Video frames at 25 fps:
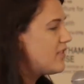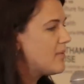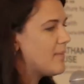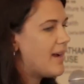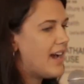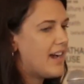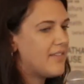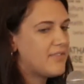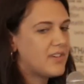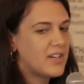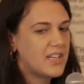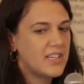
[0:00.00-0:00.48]
from
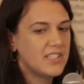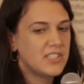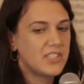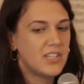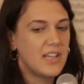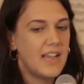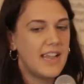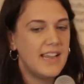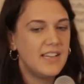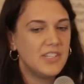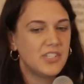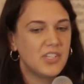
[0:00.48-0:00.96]
Africa
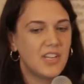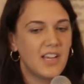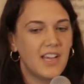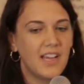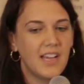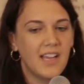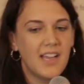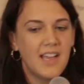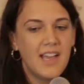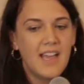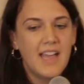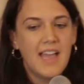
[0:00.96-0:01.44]
to
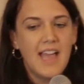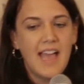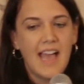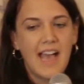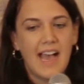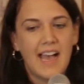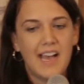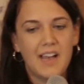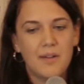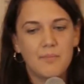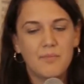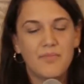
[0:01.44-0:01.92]
Asia
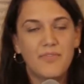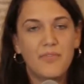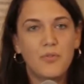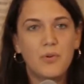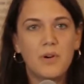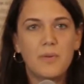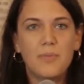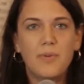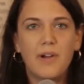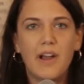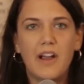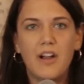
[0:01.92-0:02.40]

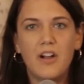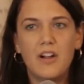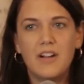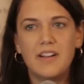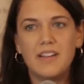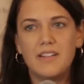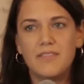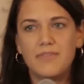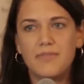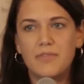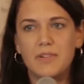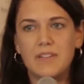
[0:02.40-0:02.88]
for
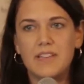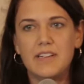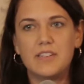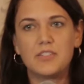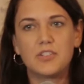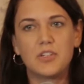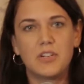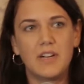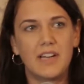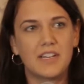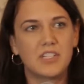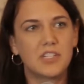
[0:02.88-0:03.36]
priority for the
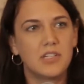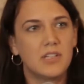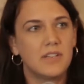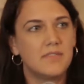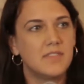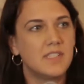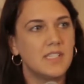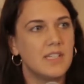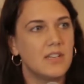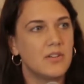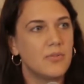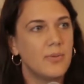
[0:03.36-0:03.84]
introduction
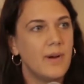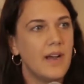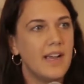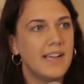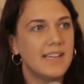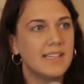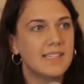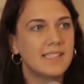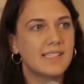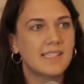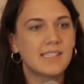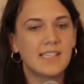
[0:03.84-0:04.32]
of zinc
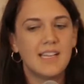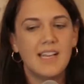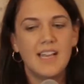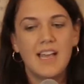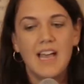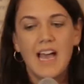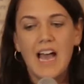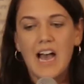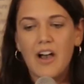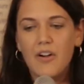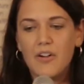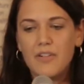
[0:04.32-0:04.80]
rice.
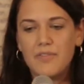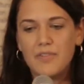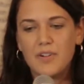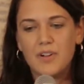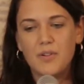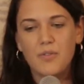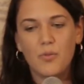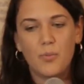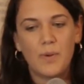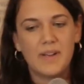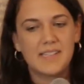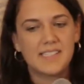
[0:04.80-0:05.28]

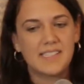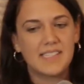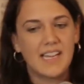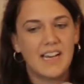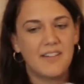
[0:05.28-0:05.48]
However, West